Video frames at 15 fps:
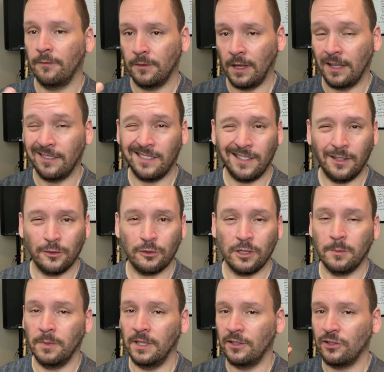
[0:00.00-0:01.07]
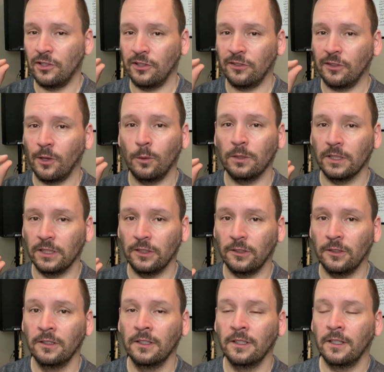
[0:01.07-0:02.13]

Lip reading: I still drink, but it's just so little.